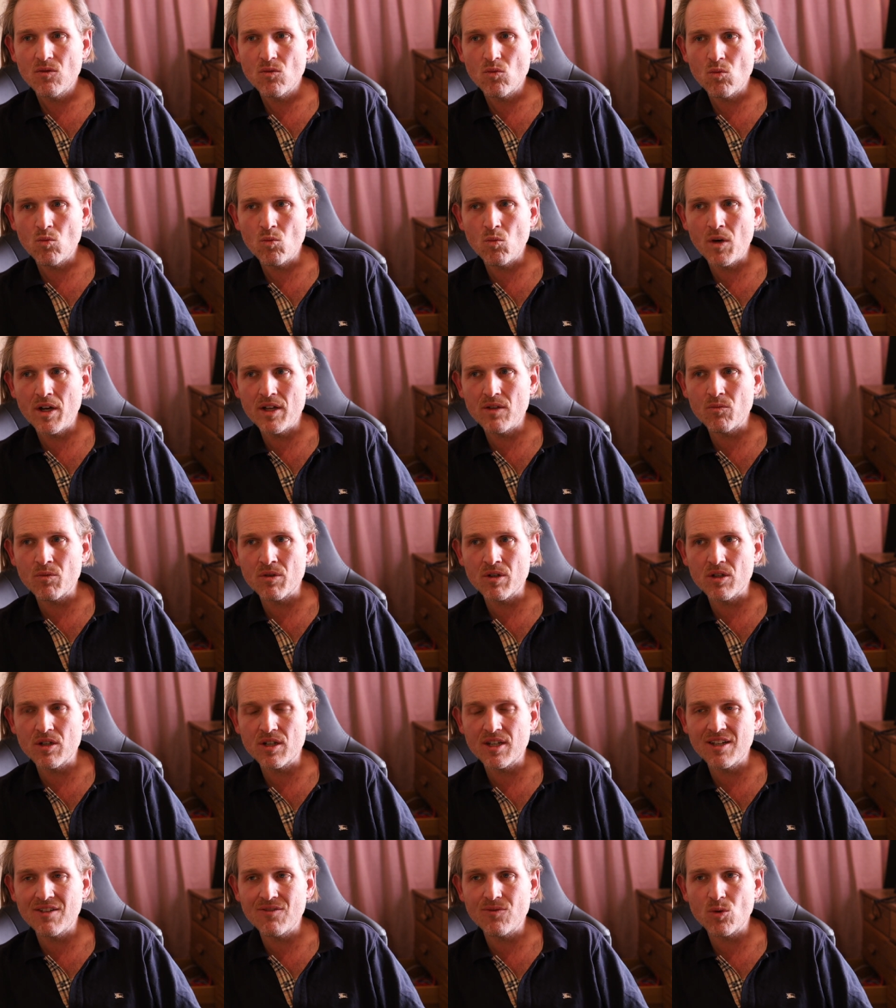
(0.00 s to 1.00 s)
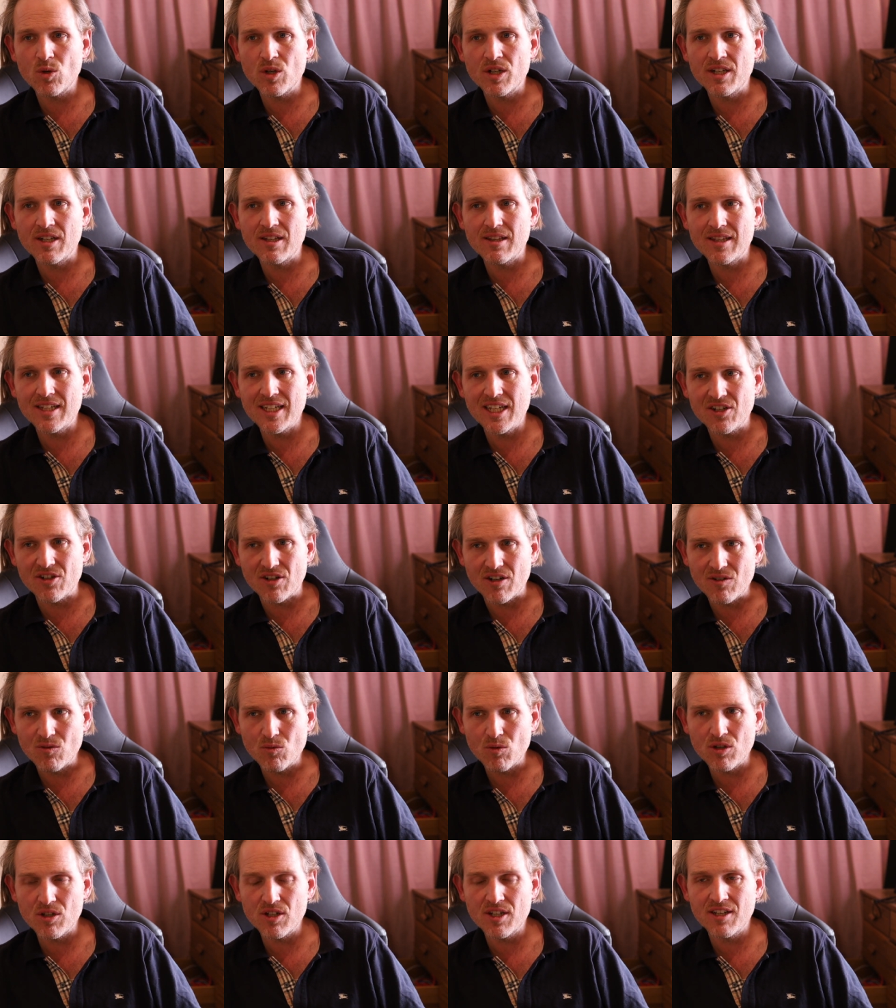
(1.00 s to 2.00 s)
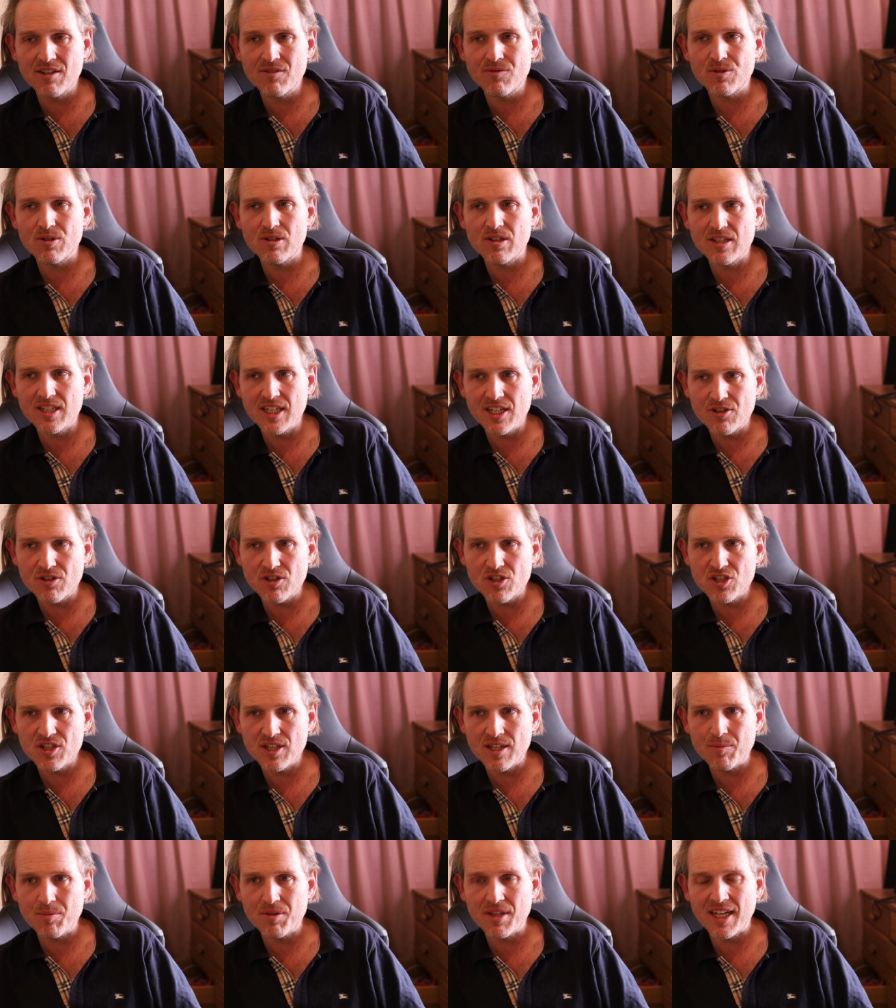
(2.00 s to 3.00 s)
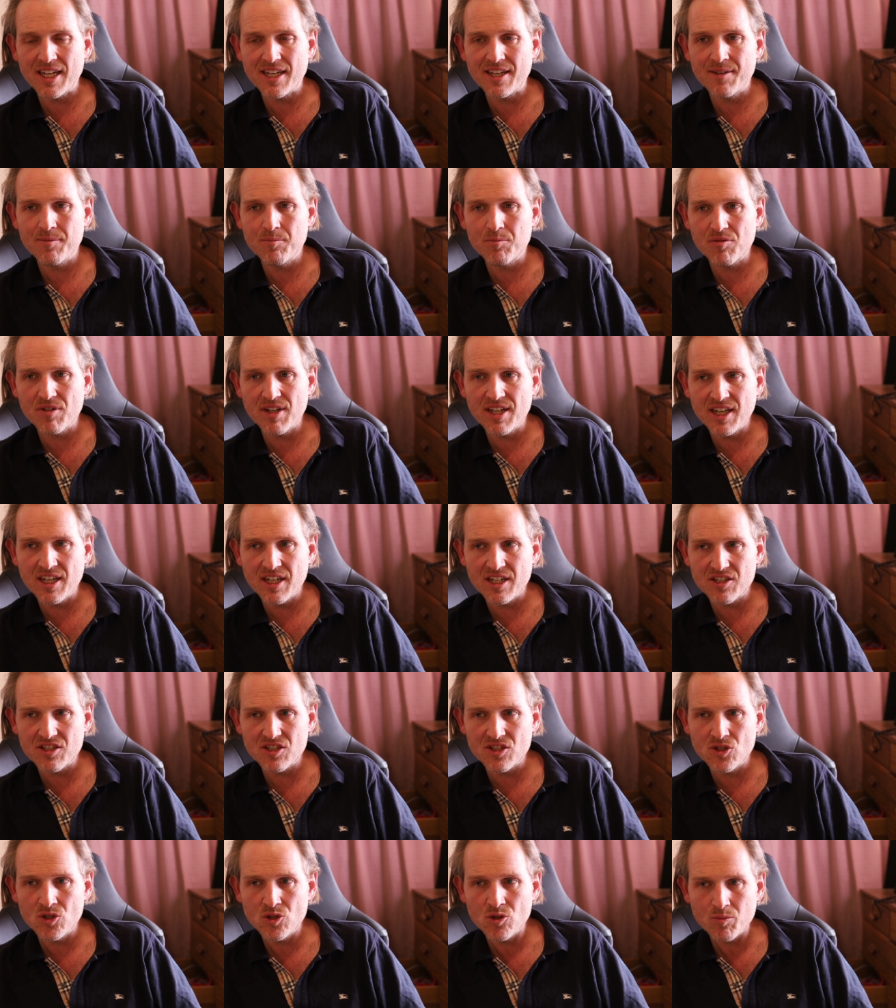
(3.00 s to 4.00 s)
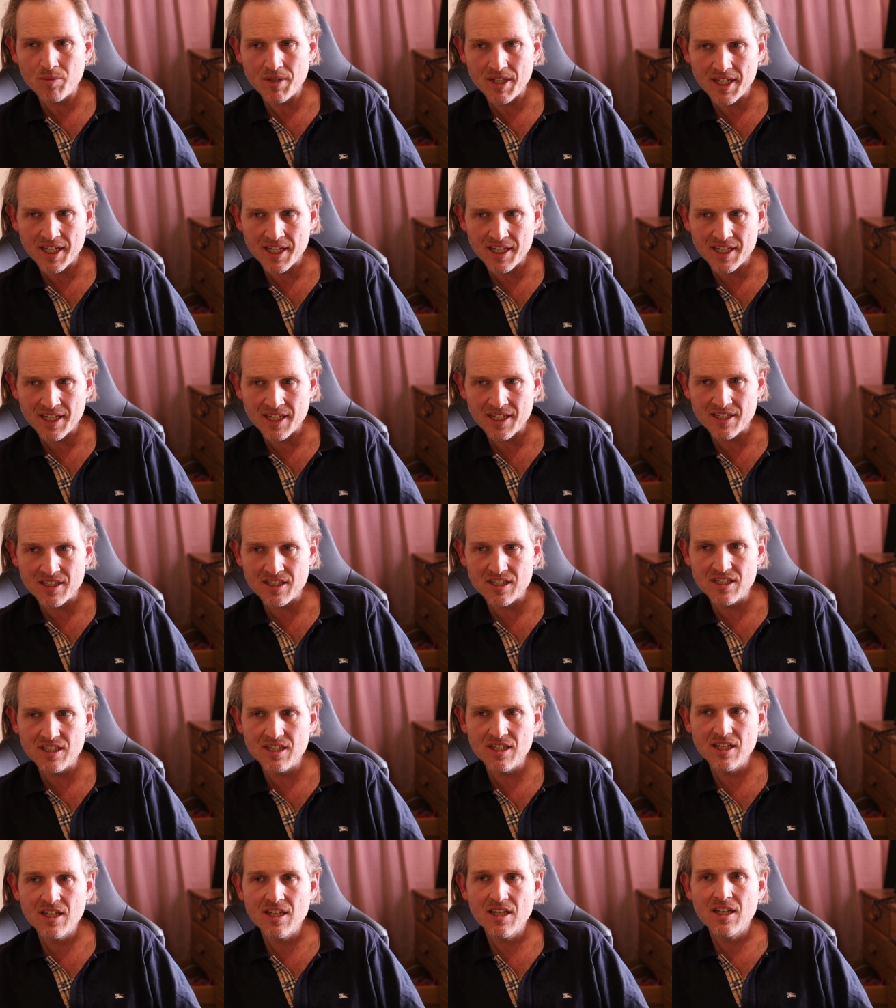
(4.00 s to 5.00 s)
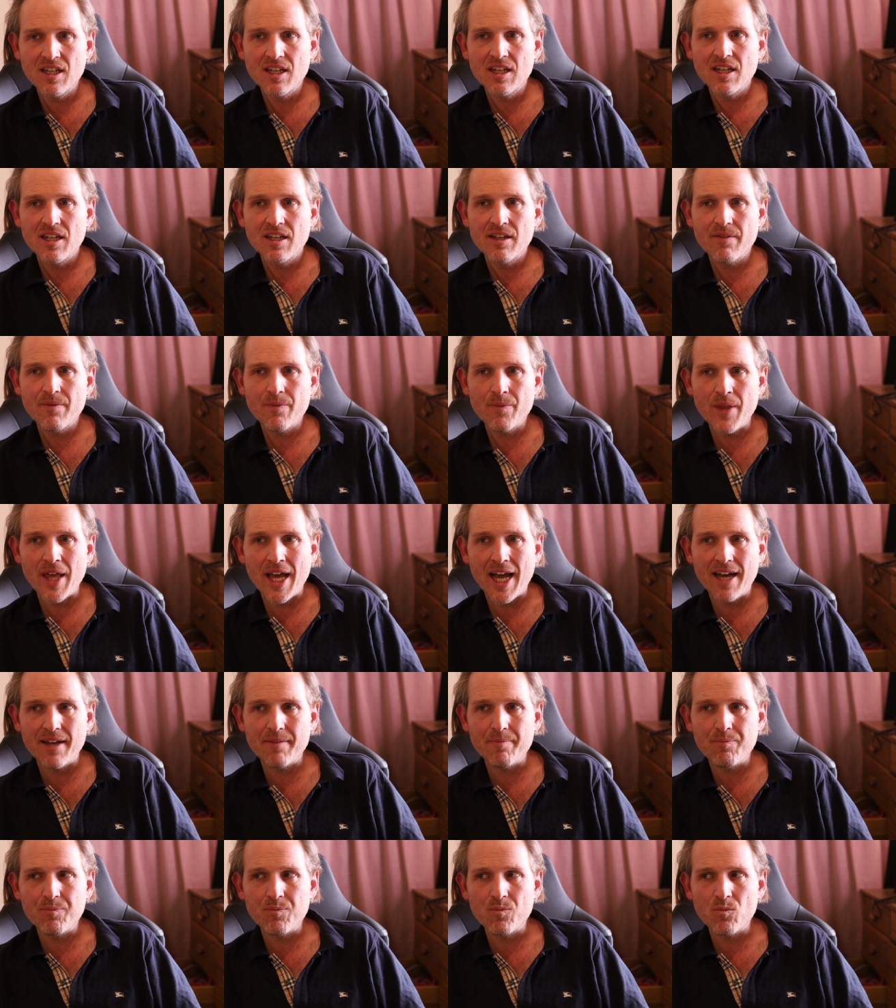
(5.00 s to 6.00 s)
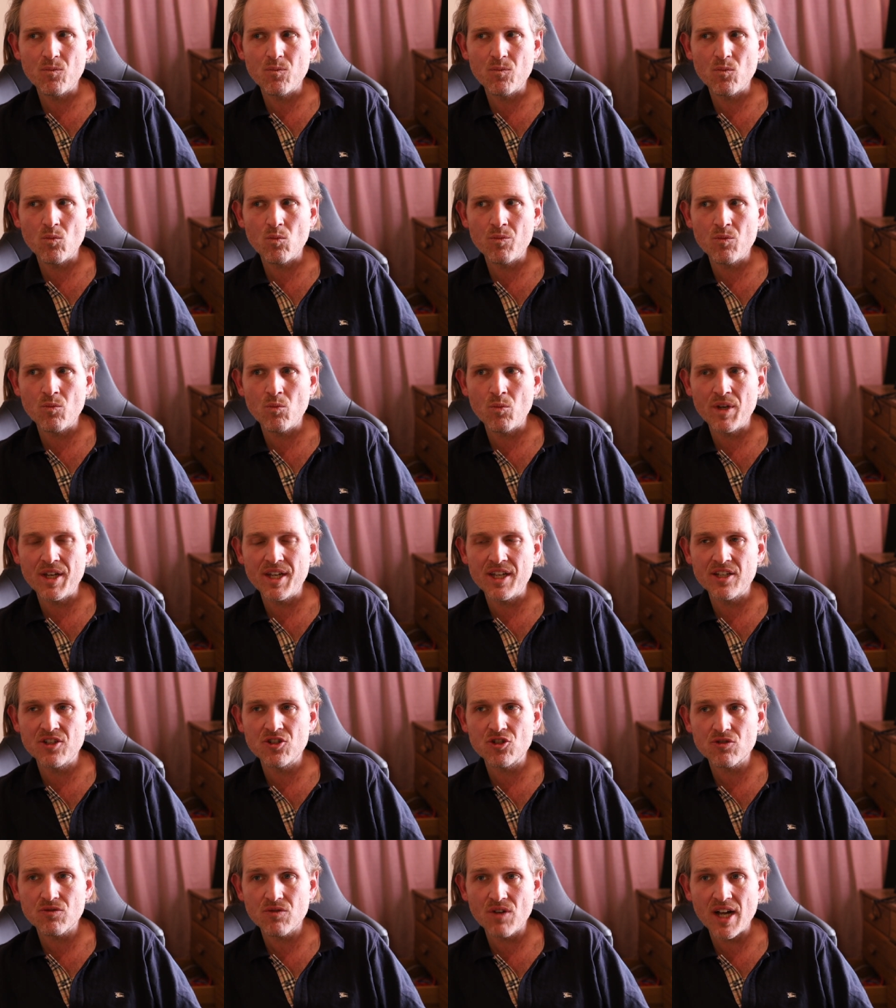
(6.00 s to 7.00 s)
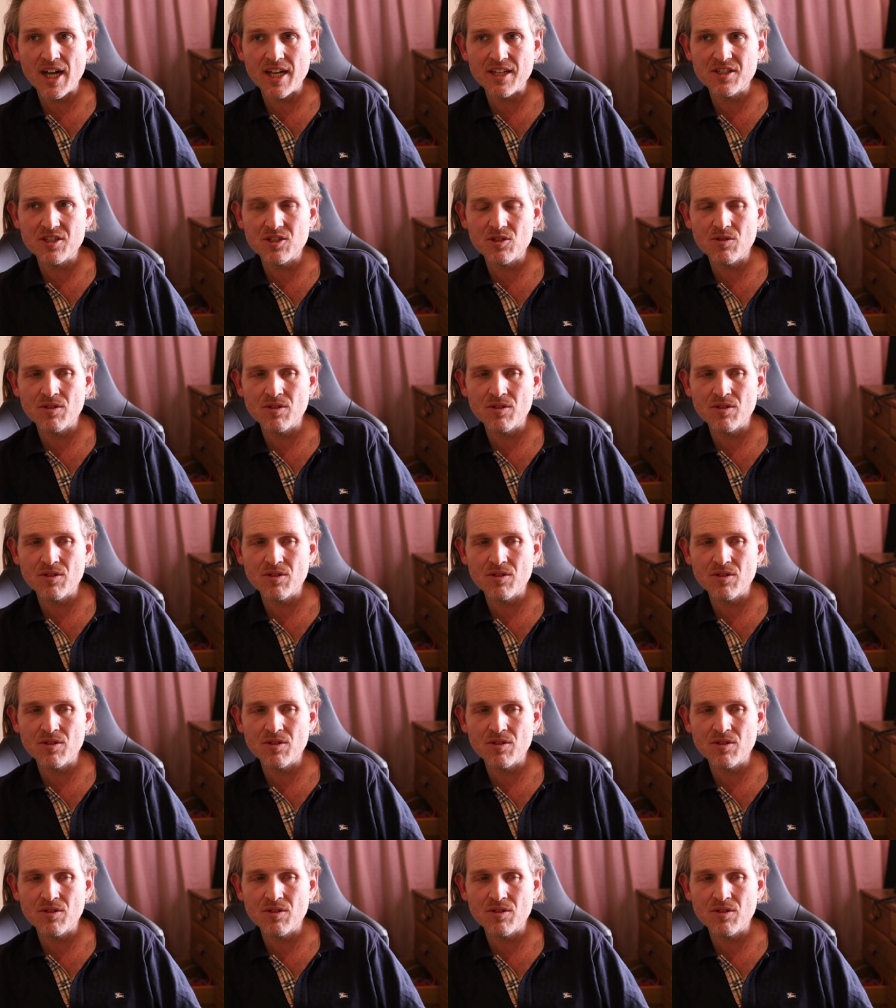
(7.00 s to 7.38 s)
what we're looking for in a leader. We're looking for leadership that can bring us new beginnings that we can trust